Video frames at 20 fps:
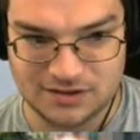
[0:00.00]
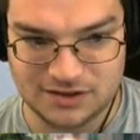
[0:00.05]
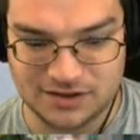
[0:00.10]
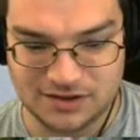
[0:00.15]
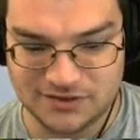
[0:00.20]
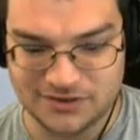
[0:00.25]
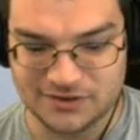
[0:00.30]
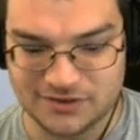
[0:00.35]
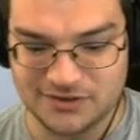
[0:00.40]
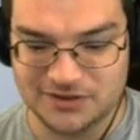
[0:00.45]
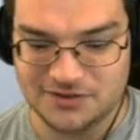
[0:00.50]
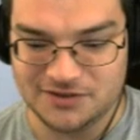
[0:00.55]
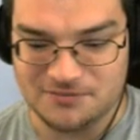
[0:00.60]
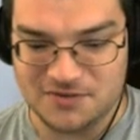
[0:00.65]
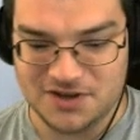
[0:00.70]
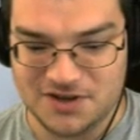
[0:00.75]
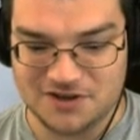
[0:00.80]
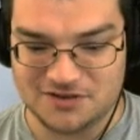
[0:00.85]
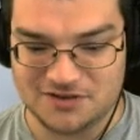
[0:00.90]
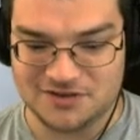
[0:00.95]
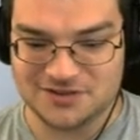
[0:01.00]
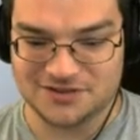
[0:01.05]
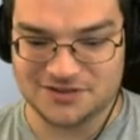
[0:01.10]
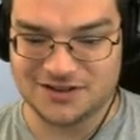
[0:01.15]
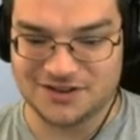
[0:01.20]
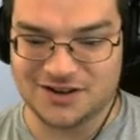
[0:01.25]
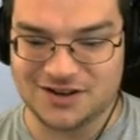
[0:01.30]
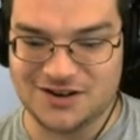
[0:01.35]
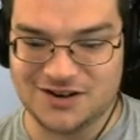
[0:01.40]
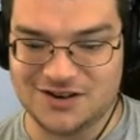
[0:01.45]
Also, is it me, or does
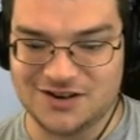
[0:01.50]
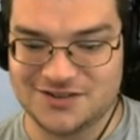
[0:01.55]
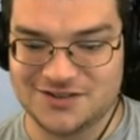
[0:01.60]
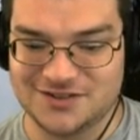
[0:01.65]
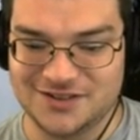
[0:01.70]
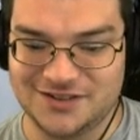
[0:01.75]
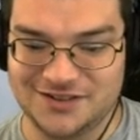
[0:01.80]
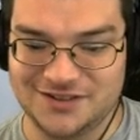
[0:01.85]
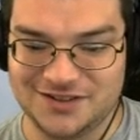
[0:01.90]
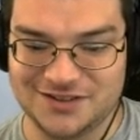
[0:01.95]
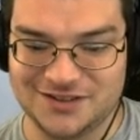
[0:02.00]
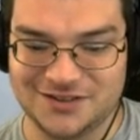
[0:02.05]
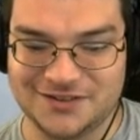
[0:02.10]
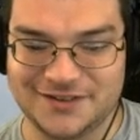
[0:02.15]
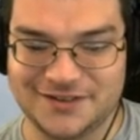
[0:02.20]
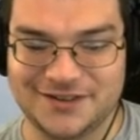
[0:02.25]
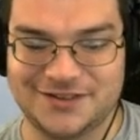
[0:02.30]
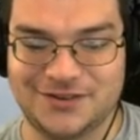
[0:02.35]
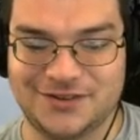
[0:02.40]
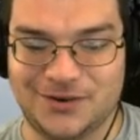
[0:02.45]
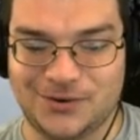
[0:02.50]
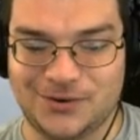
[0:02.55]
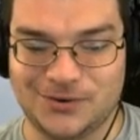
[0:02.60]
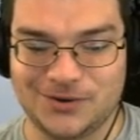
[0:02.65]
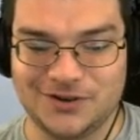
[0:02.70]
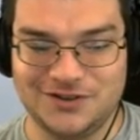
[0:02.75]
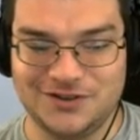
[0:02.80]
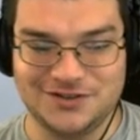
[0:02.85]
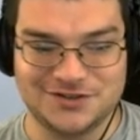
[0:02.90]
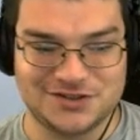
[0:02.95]
the car suddenly look like it's
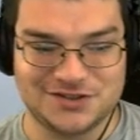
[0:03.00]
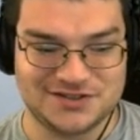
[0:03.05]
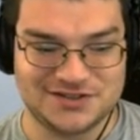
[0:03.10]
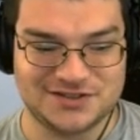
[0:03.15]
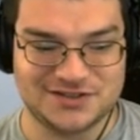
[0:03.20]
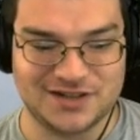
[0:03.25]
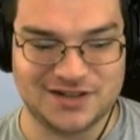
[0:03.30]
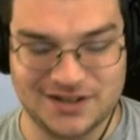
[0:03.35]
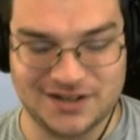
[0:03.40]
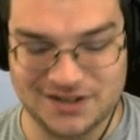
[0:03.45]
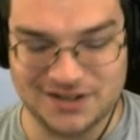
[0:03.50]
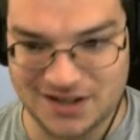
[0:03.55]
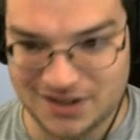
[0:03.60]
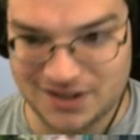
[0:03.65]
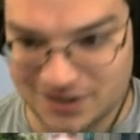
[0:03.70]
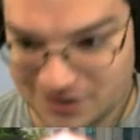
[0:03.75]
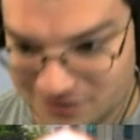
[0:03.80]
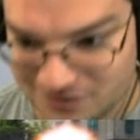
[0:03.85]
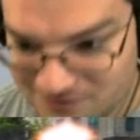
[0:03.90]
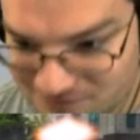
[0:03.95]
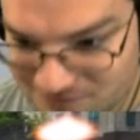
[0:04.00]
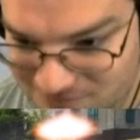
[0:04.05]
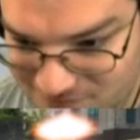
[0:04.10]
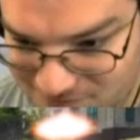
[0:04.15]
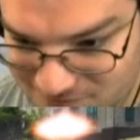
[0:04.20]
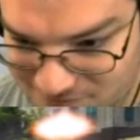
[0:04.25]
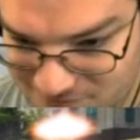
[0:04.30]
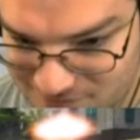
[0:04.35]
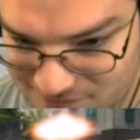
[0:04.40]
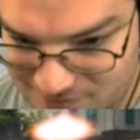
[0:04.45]
orange instead of yellow?
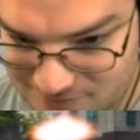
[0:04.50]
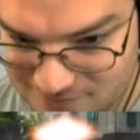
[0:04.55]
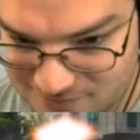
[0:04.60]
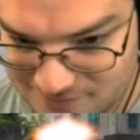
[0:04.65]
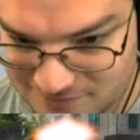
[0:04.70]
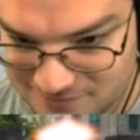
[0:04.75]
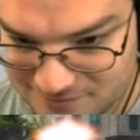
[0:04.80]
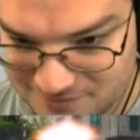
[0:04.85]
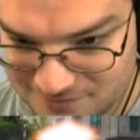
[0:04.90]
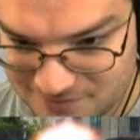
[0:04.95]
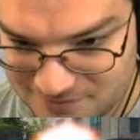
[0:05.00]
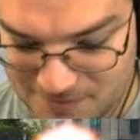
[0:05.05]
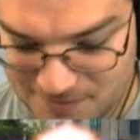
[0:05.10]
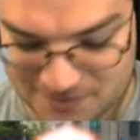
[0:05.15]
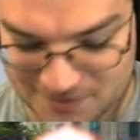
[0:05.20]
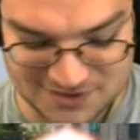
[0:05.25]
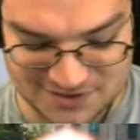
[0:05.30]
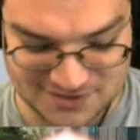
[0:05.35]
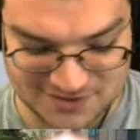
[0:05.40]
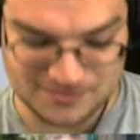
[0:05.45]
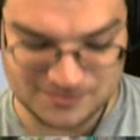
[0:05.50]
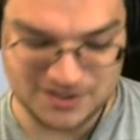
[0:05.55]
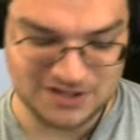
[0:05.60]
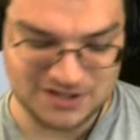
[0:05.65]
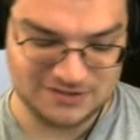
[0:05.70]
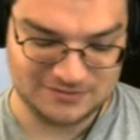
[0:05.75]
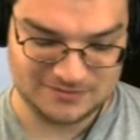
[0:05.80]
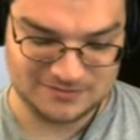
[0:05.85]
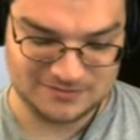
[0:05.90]
Maybe it's just me.